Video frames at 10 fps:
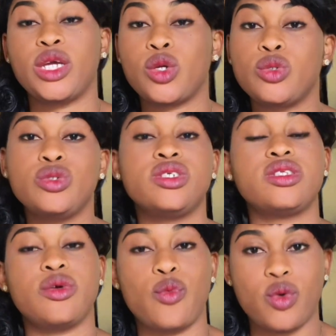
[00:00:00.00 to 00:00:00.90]
includes
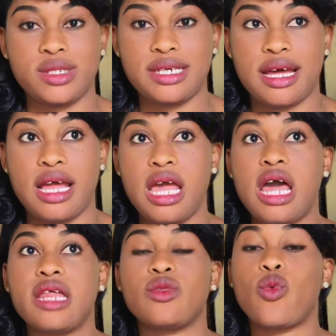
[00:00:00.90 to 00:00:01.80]
the water
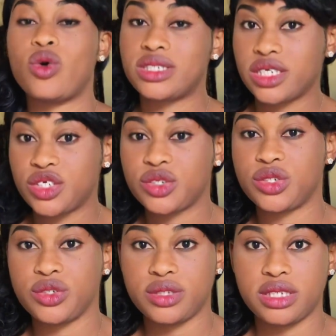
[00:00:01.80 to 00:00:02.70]
you're
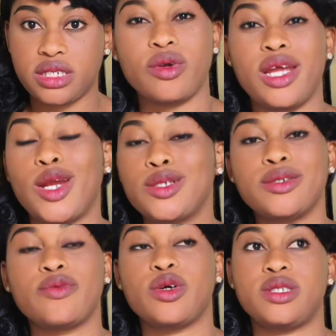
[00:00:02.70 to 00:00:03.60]
using. A lot
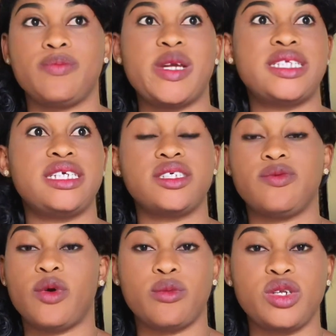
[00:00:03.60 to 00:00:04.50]
of cosmetics
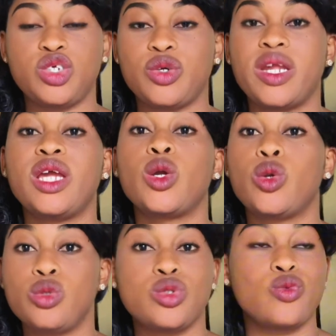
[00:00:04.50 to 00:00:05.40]
formulation
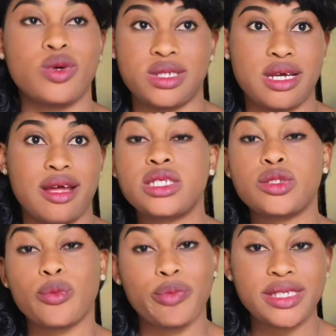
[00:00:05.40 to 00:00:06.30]
includes water,
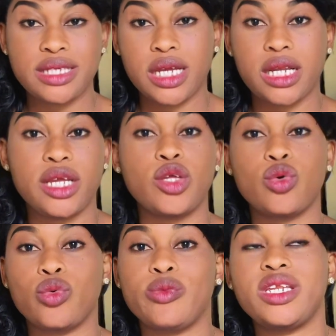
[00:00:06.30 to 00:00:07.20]
so basically you
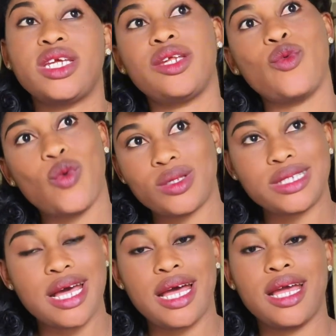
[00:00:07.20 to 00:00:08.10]
will be needing
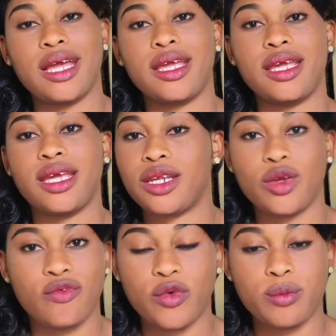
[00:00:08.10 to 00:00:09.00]
water in your
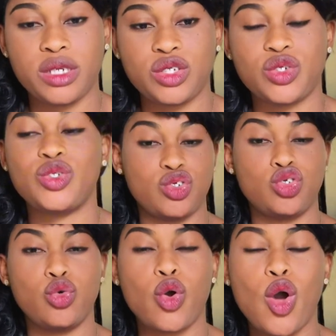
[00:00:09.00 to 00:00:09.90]
formulation.
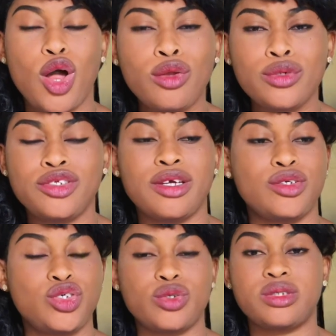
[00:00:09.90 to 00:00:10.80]
So always
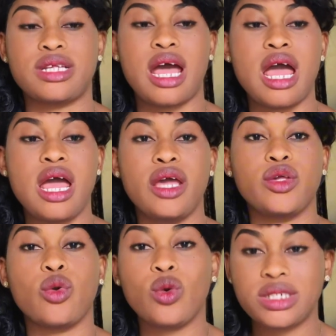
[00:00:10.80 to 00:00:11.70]
ensures that
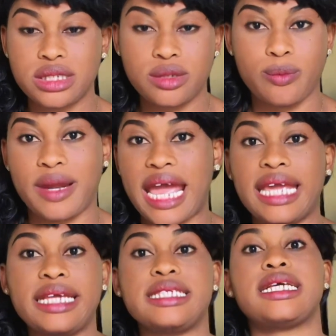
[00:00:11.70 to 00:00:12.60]
your water supply
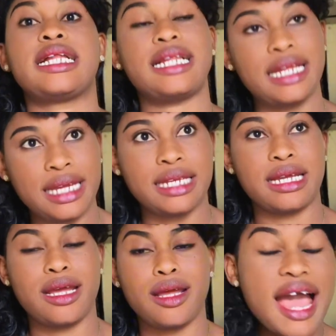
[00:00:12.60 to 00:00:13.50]
is clean,
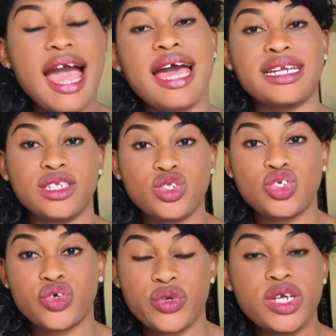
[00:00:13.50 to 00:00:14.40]
and
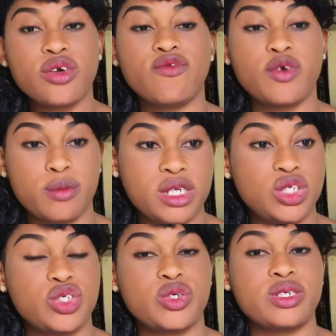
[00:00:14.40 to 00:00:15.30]
during your
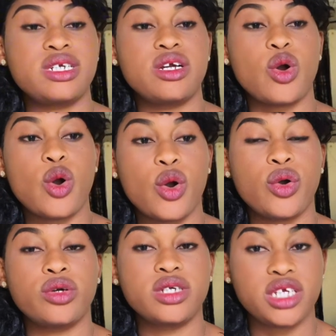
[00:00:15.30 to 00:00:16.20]
formulation
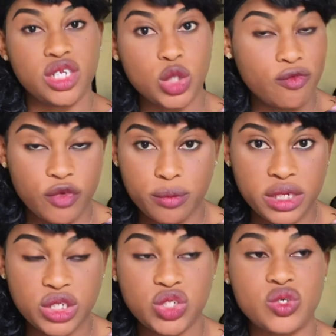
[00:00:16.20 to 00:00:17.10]
or in your
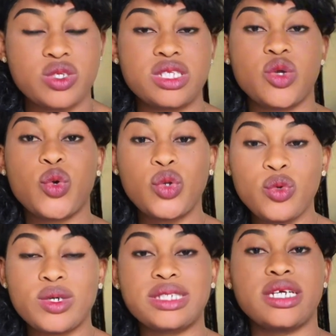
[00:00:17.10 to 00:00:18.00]
formulations, the only
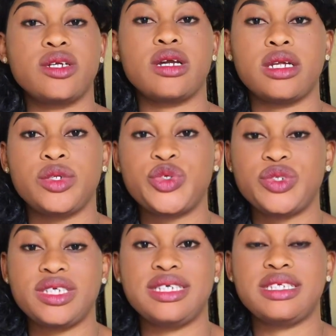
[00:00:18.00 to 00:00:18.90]
water you can use
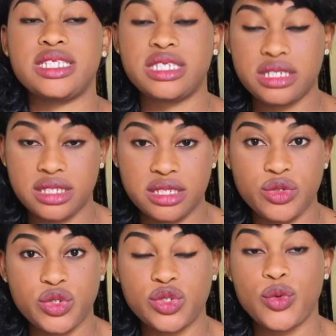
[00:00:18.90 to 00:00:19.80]
is
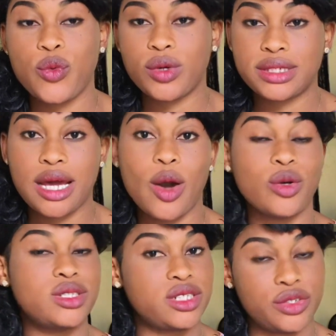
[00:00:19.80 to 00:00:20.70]
distilled water
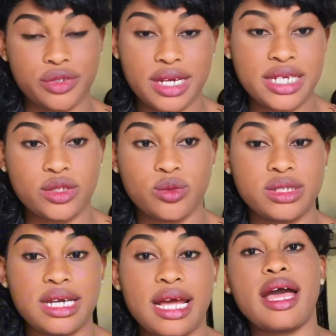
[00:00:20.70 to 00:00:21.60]
or deionized
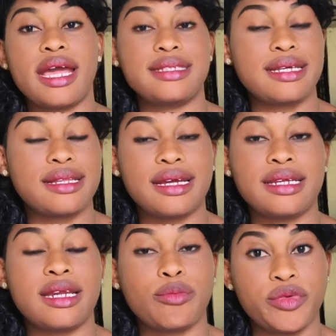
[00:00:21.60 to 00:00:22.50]
water. I said that
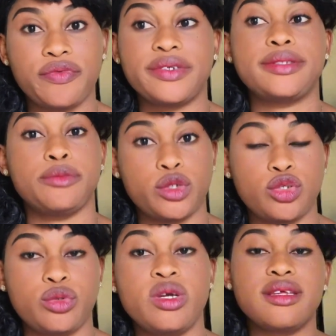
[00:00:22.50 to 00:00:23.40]
in a previous
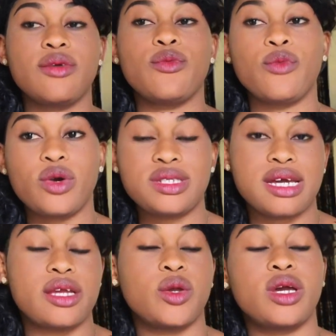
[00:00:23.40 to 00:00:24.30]
model. The
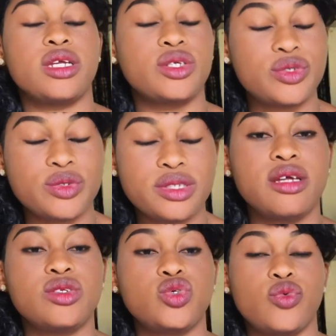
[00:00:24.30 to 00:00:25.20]
water you can use
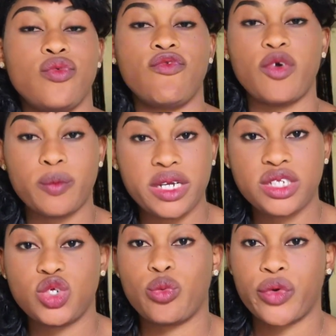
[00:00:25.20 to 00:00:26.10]
to
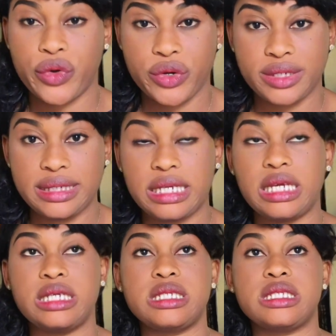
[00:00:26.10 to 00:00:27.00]
formulate your products
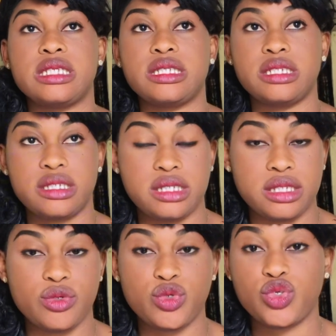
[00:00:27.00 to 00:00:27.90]
is
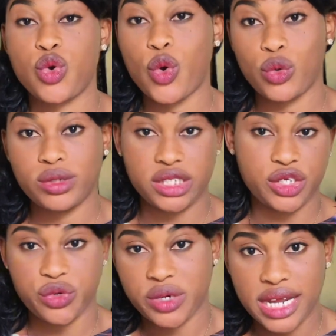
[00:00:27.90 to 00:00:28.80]
distilled or
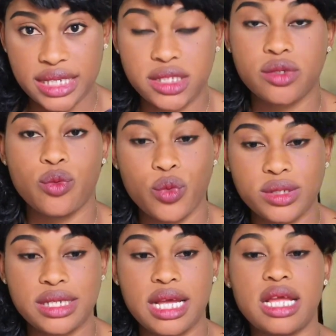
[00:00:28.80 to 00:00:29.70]
deionized water.